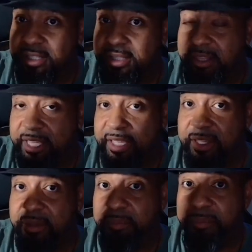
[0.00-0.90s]

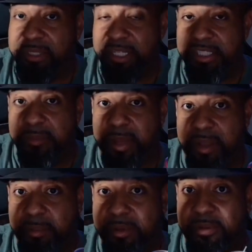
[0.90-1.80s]
the petition
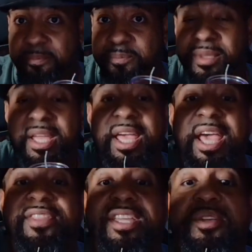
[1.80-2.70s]
paper
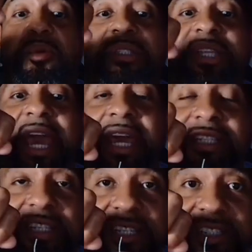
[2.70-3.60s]
and then use
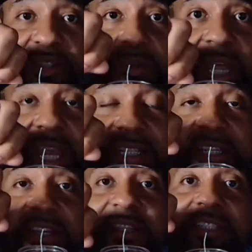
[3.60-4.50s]
that to light
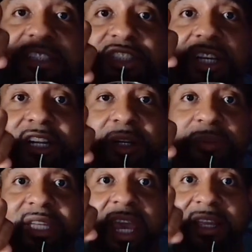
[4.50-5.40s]
the shut up
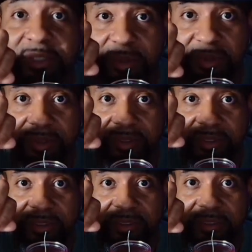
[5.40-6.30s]
candle.
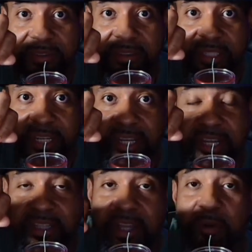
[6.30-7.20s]

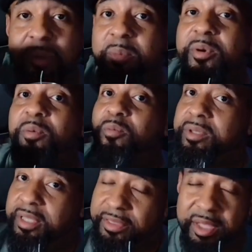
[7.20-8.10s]
They remember,
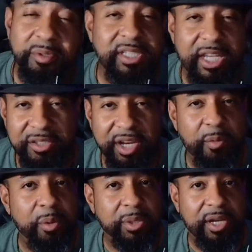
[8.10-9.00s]
I think it was yesterday,
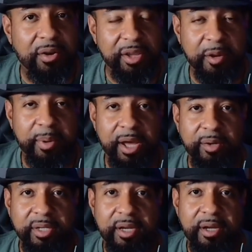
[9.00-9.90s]
we were talking
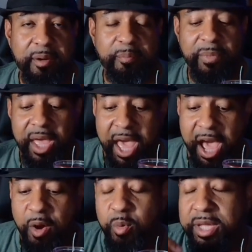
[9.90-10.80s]
about
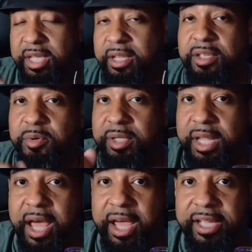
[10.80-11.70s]
how we can
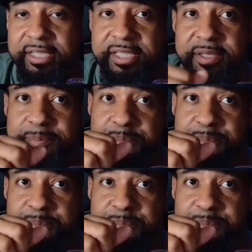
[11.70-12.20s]
utilize